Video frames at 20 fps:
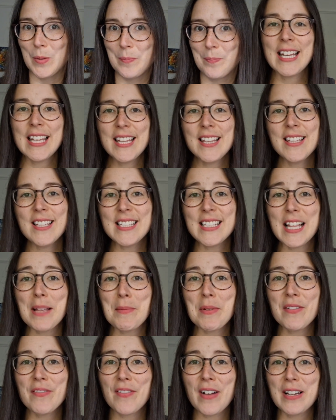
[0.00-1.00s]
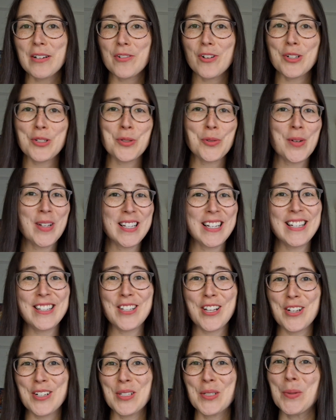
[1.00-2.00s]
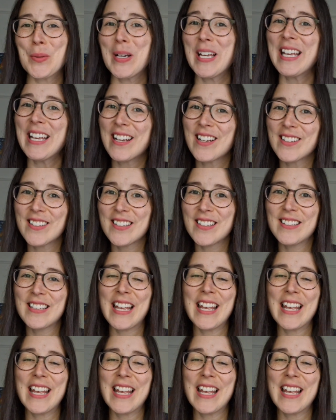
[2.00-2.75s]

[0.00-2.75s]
In the semi-final, Australia lost to England.